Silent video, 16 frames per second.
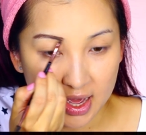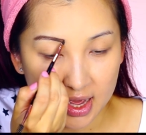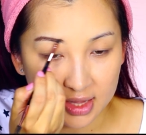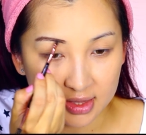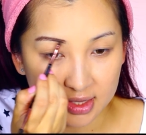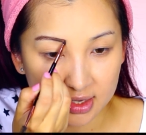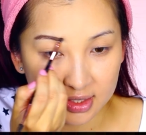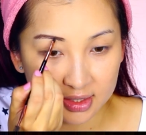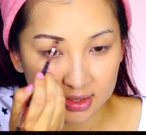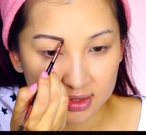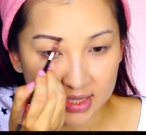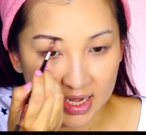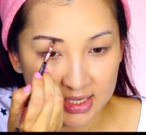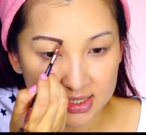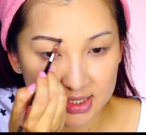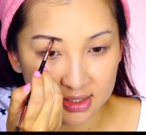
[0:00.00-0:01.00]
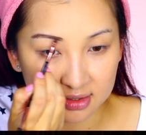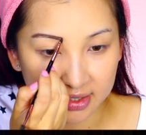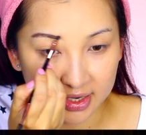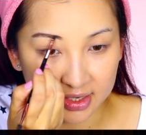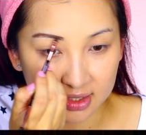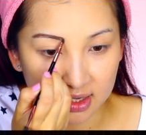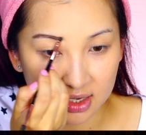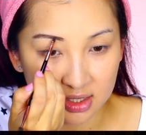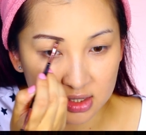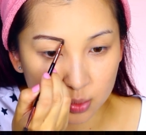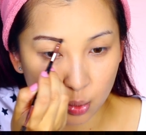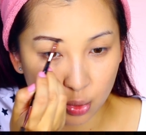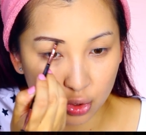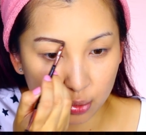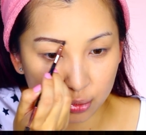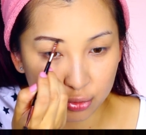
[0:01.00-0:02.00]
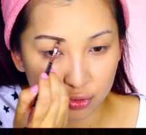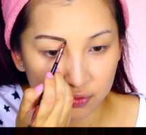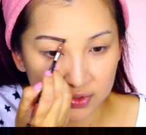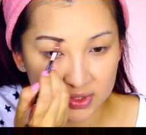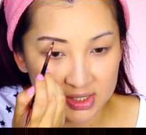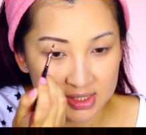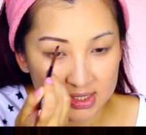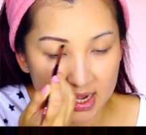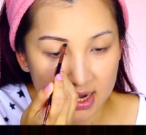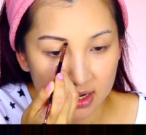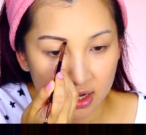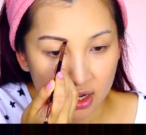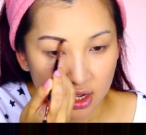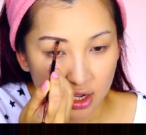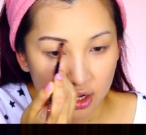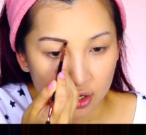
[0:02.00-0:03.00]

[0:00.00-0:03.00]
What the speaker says: and then that's it. Like, it is waterproof, it's set.